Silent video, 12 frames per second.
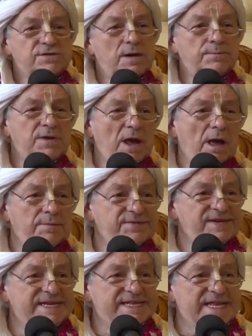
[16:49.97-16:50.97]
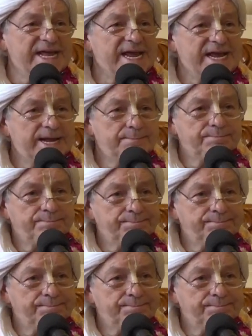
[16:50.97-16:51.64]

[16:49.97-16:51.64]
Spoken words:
sometimes in the